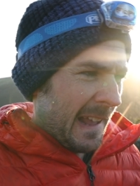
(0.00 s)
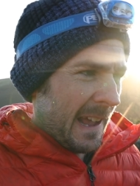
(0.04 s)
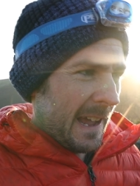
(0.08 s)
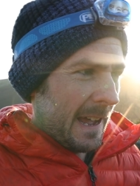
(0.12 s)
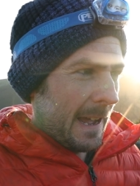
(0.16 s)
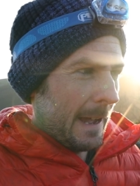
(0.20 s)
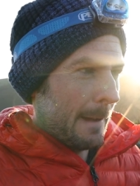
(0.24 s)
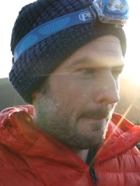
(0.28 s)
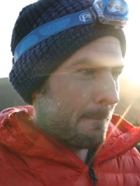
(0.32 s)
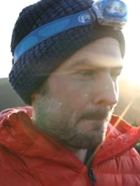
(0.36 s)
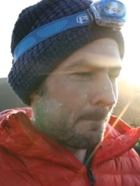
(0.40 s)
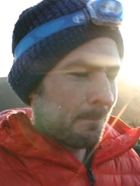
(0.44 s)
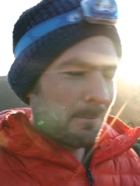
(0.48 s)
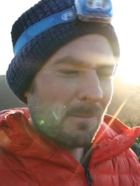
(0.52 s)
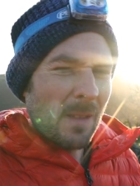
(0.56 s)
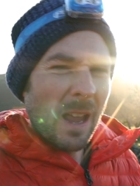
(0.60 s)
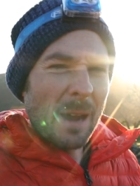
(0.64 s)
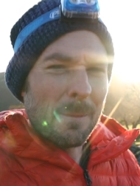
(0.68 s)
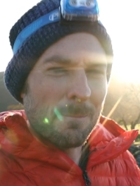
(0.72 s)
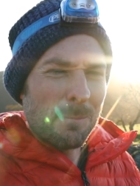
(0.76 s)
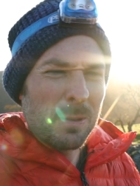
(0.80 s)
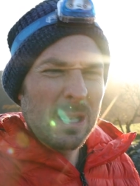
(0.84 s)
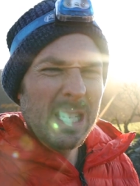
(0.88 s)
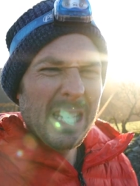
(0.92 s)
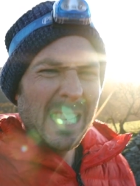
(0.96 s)
Um,
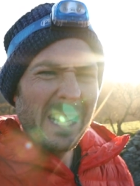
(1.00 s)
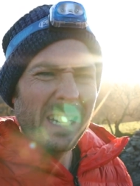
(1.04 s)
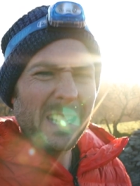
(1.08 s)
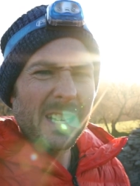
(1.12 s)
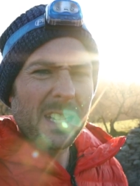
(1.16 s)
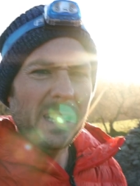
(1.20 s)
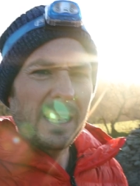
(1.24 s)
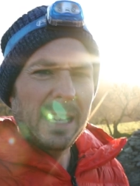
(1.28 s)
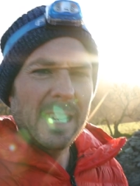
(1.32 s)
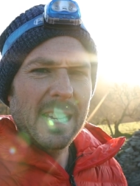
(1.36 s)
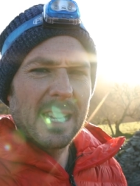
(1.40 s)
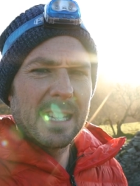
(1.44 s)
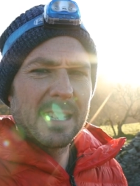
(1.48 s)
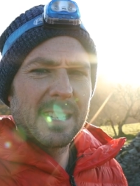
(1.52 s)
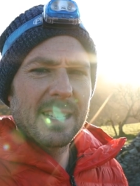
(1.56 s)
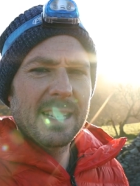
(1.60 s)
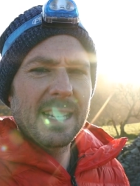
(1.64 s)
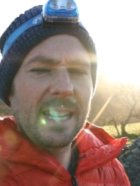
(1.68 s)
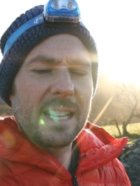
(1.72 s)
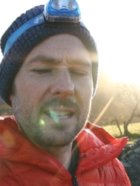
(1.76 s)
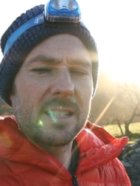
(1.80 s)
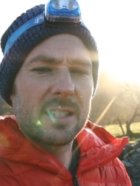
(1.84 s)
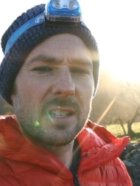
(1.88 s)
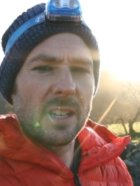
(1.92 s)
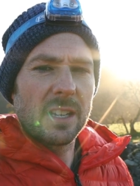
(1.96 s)
and particularly in
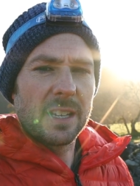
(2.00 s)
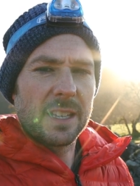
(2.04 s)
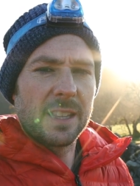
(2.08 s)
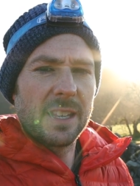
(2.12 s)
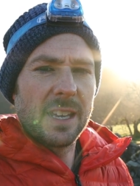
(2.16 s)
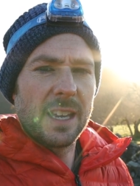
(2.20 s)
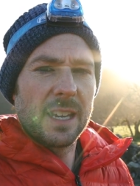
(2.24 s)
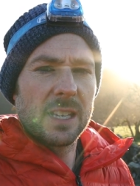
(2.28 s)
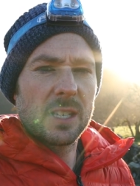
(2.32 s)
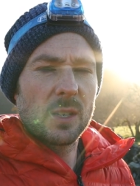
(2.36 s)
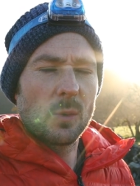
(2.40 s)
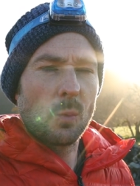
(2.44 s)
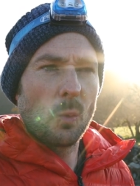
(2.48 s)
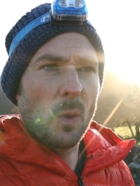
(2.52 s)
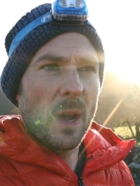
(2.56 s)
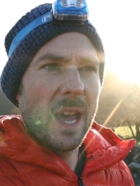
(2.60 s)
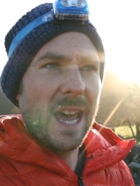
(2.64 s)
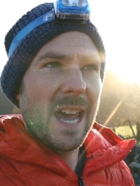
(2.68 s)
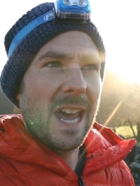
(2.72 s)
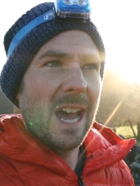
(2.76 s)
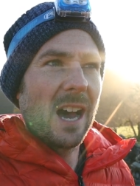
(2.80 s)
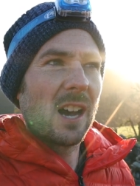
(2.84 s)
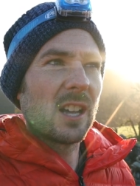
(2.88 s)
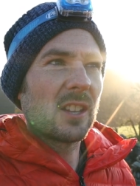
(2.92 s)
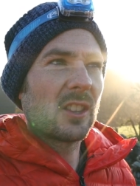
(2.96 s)
scenes like this
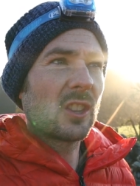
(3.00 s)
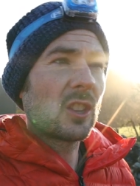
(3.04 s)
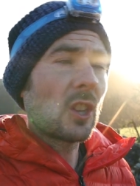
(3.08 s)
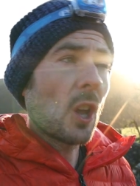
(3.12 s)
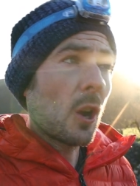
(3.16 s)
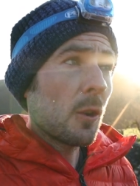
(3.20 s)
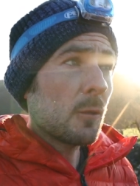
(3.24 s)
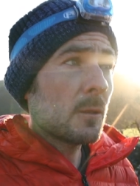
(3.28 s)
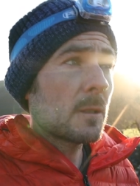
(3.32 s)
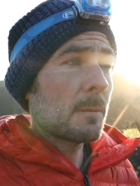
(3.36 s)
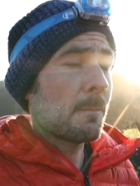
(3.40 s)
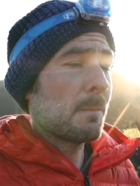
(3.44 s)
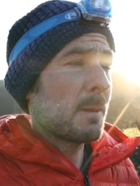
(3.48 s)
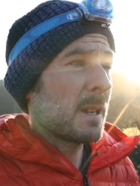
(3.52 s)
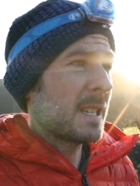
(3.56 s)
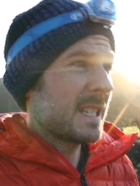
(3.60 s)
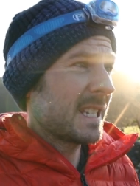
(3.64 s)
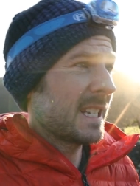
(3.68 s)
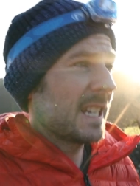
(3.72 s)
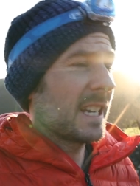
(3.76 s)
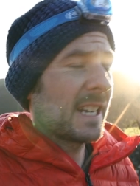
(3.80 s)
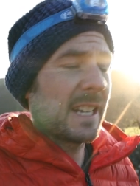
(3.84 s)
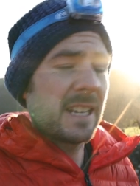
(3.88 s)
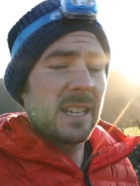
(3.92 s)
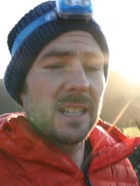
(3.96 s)
where I don't
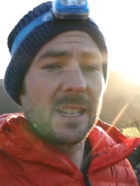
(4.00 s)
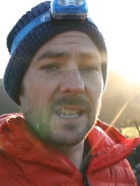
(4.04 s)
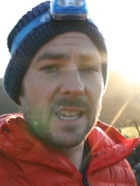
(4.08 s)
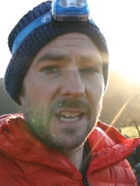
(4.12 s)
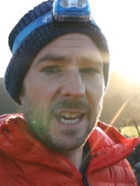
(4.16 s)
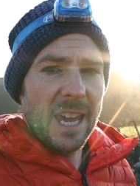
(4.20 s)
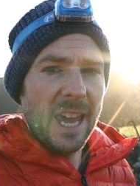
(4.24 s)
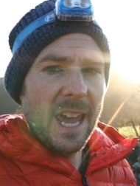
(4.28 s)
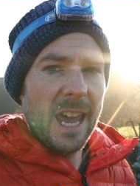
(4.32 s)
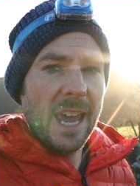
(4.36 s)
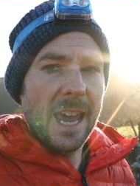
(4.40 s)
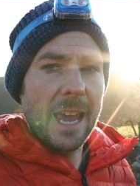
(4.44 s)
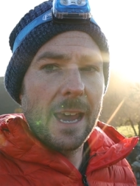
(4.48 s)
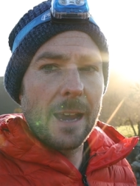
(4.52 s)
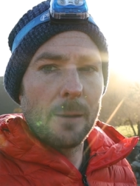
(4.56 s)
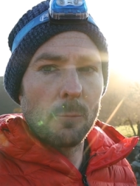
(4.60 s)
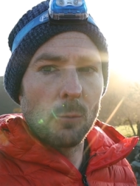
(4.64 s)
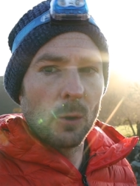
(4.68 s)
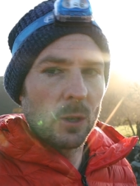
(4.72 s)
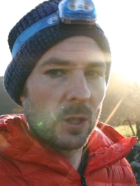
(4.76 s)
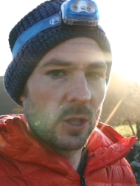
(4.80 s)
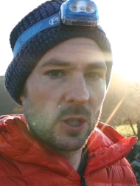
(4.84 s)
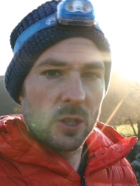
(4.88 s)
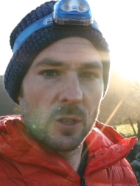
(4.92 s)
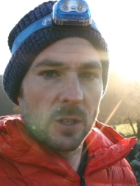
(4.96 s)
particularly care
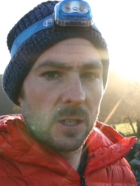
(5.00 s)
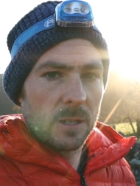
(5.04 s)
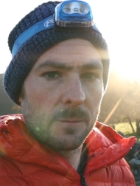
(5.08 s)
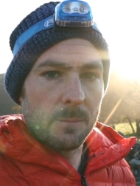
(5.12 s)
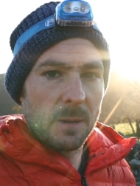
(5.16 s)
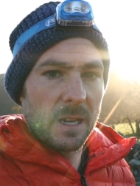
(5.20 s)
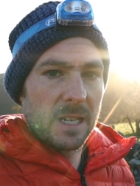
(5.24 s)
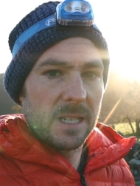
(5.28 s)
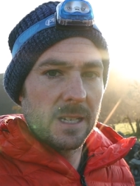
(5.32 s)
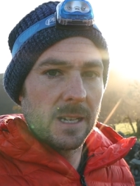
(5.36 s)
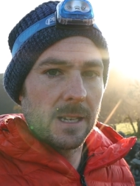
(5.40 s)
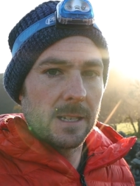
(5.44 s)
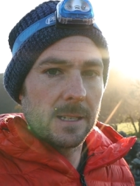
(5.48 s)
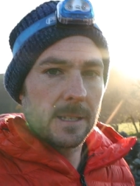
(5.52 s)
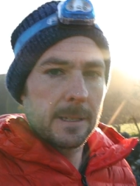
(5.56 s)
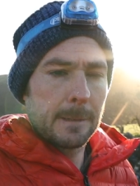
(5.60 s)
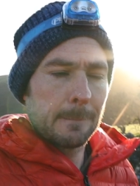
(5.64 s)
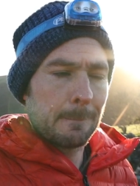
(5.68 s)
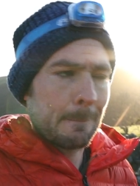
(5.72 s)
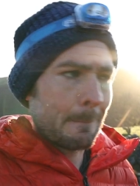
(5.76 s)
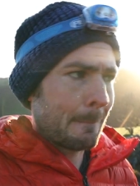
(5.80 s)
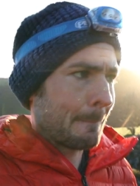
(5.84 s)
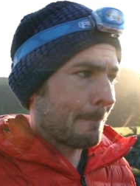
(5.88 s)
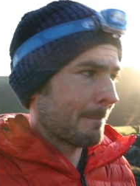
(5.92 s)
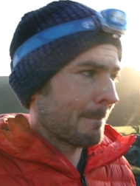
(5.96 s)
what the shutter speed is.